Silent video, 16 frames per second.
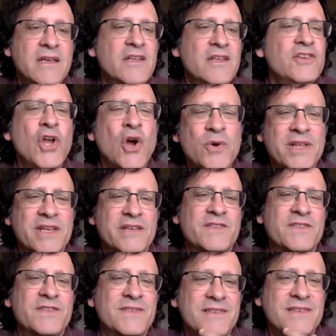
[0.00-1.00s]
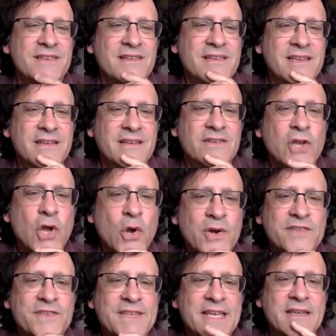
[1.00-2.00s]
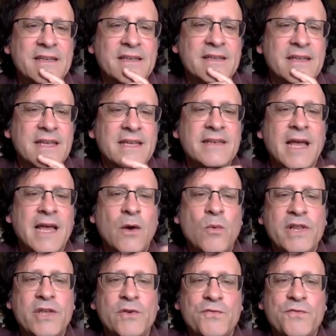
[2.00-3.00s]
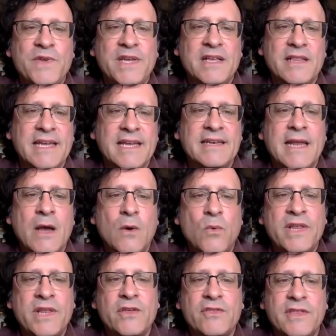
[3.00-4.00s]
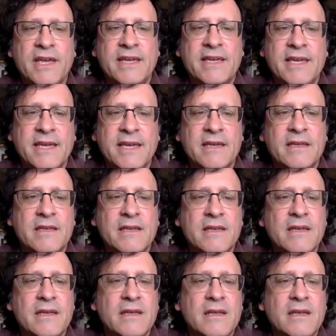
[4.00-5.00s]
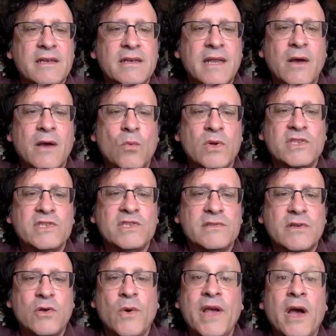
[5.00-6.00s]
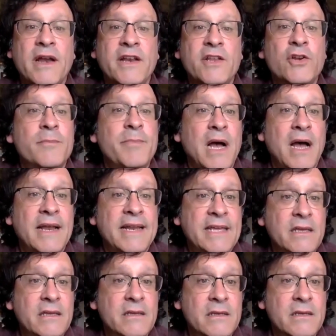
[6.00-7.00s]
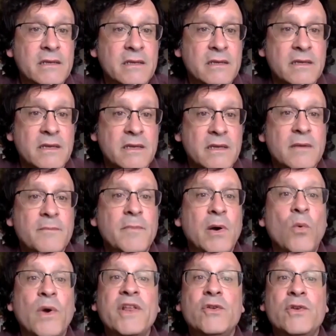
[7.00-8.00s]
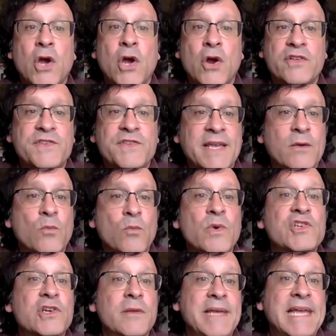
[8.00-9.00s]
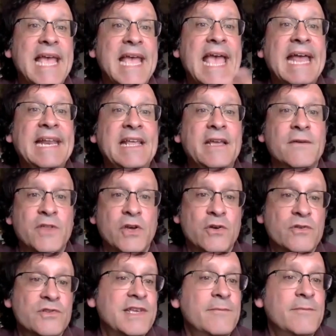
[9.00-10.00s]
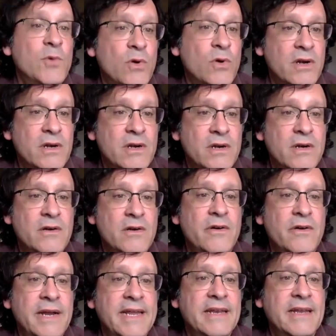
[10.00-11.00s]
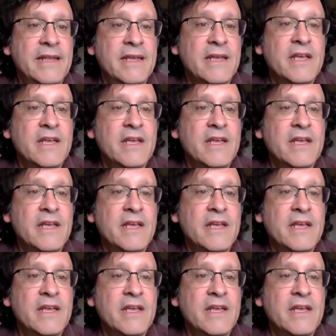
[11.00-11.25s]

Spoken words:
Noticing. Not what are you feeling, not what are you thinking, not what's going on in your body, but what are you noticing, which could be any of those and more, right?